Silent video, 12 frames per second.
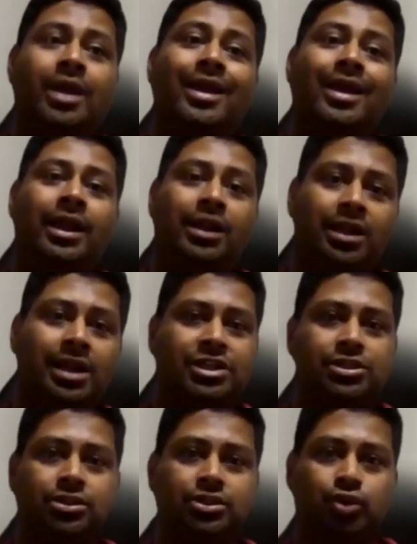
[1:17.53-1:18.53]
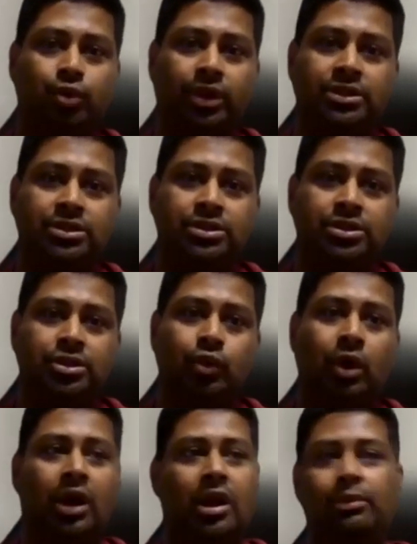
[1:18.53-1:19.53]
international students who
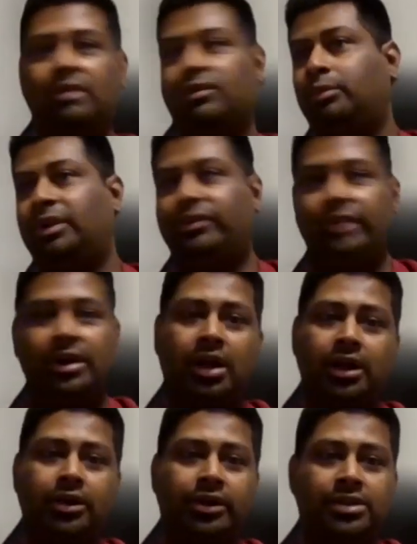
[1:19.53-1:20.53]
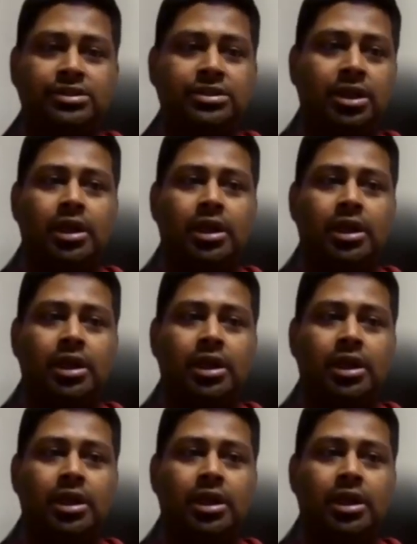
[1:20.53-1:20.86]
are coming from different countries